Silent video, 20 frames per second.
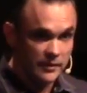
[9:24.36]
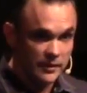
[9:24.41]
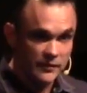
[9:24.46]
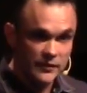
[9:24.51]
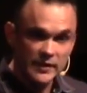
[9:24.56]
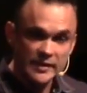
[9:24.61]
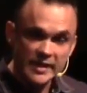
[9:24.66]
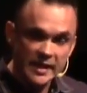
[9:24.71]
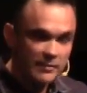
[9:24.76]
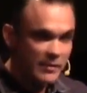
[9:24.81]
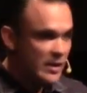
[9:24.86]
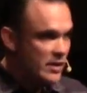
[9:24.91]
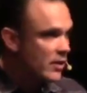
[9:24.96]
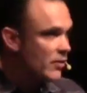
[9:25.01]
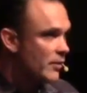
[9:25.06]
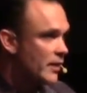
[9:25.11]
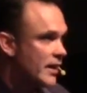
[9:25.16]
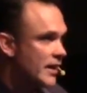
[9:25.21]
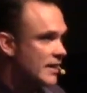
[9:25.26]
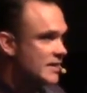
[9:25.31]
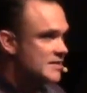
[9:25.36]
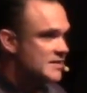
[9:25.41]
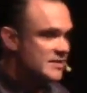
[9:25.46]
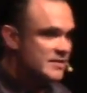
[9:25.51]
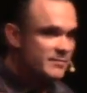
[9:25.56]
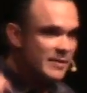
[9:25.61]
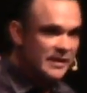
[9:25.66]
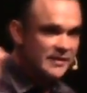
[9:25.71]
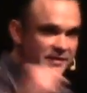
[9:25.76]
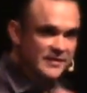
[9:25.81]
In the name of Noah, I
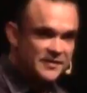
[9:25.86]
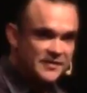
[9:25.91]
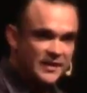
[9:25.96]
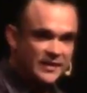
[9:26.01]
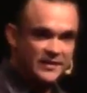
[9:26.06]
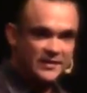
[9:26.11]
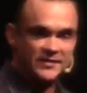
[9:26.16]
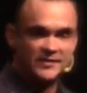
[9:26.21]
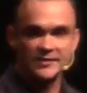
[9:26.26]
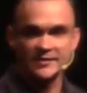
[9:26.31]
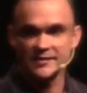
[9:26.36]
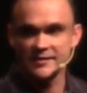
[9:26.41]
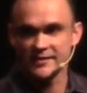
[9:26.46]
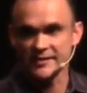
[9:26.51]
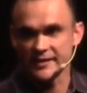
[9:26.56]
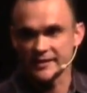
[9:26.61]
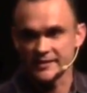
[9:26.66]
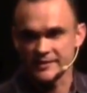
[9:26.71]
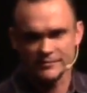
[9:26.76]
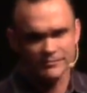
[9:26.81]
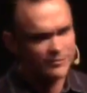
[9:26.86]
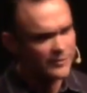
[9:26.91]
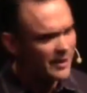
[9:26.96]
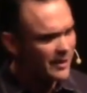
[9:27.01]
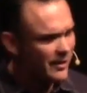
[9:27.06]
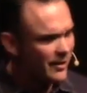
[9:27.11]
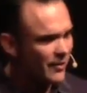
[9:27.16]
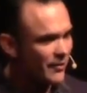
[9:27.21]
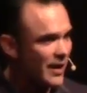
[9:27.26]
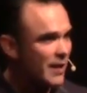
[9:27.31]
speak to sickness and disease.
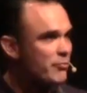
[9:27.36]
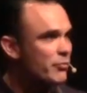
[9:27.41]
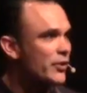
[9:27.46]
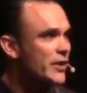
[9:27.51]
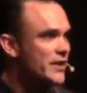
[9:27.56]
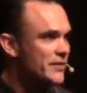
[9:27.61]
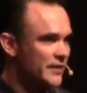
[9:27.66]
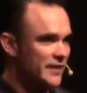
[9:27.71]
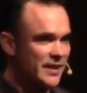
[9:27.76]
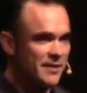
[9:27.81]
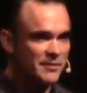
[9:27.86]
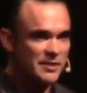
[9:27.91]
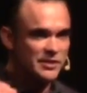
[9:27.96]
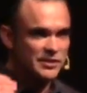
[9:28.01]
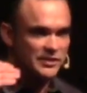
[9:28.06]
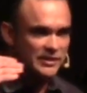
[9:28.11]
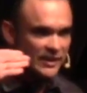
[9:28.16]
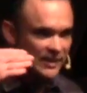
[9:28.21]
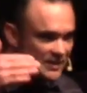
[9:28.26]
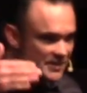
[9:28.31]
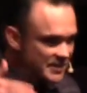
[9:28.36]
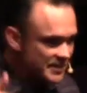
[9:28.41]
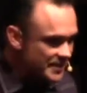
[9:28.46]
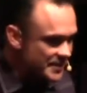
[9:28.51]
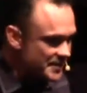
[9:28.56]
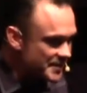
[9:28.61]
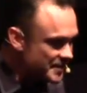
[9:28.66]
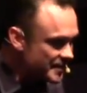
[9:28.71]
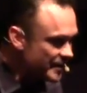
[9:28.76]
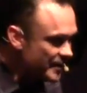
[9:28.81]
No, I pray in the name of
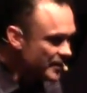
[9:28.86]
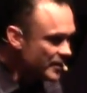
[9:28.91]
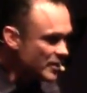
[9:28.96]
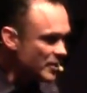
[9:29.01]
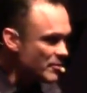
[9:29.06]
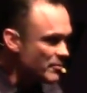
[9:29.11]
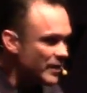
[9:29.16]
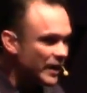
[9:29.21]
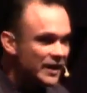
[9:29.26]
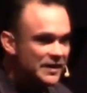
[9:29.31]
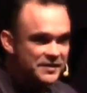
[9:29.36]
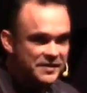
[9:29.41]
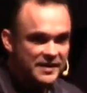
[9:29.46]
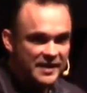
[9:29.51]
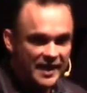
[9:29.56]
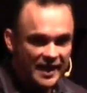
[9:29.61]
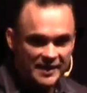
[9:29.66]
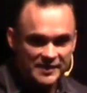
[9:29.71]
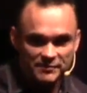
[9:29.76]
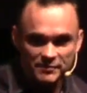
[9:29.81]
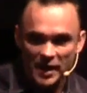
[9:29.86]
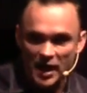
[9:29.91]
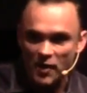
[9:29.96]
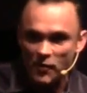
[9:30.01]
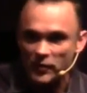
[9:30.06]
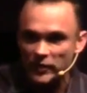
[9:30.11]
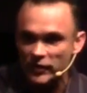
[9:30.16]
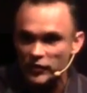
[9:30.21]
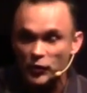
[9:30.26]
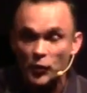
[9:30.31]
Jesus because he has
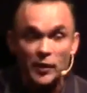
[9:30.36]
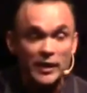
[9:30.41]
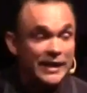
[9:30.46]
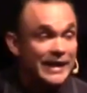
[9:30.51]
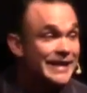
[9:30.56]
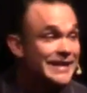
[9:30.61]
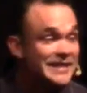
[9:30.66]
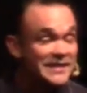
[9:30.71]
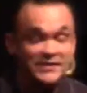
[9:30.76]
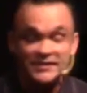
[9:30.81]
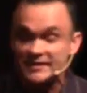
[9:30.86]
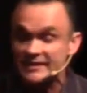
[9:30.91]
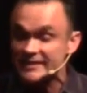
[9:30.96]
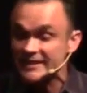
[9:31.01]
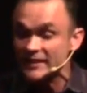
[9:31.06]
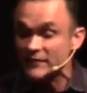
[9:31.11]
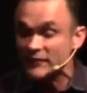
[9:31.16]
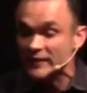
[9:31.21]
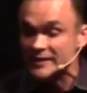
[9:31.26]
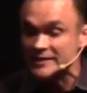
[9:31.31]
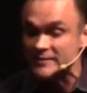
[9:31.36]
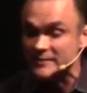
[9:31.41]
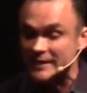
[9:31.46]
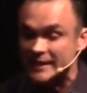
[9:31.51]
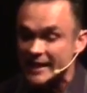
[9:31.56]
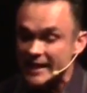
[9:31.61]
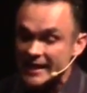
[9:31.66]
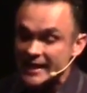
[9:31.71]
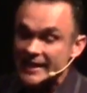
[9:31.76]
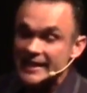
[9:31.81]
power and authority, and he has given it to
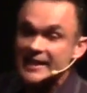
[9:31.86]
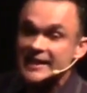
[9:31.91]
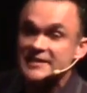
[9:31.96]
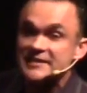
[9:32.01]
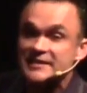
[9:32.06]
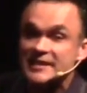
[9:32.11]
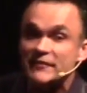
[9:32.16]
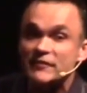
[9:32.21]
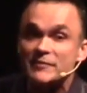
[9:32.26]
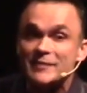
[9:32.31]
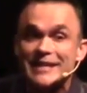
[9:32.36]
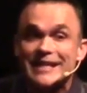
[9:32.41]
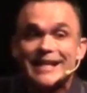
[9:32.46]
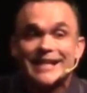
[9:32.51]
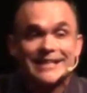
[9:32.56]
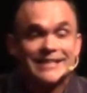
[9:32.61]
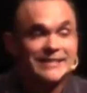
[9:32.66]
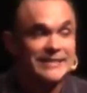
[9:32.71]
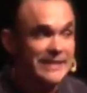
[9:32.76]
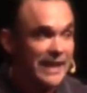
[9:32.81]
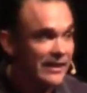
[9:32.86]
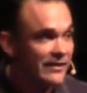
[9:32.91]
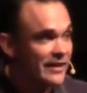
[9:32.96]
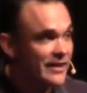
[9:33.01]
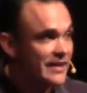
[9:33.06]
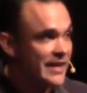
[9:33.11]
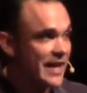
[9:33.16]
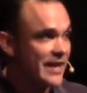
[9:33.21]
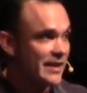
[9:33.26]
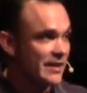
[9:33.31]
me. He has given me
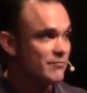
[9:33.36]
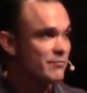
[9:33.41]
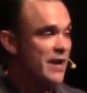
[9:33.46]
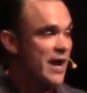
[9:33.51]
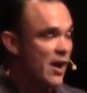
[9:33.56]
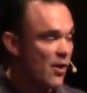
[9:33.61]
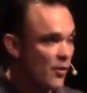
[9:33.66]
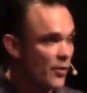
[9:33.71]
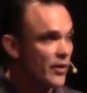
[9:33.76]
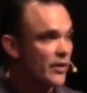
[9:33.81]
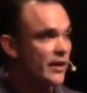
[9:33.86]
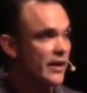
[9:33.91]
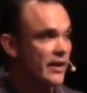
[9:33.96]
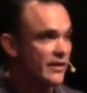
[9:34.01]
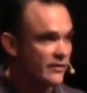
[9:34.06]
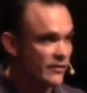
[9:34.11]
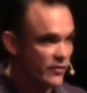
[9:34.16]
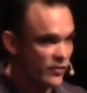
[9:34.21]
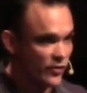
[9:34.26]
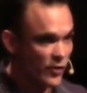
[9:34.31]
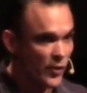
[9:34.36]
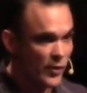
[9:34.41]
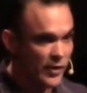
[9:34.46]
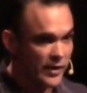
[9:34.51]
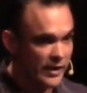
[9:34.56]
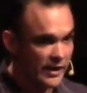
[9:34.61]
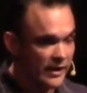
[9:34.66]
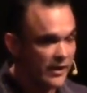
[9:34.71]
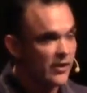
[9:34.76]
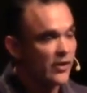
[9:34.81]
delegated power and
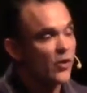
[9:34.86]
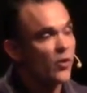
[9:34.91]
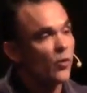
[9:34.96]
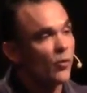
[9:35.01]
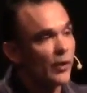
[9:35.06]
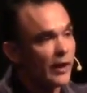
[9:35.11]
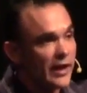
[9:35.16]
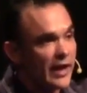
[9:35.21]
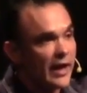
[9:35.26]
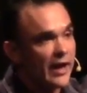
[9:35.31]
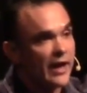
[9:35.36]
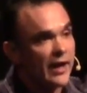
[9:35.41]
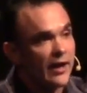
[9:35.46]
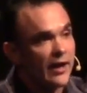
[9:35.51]
authority. When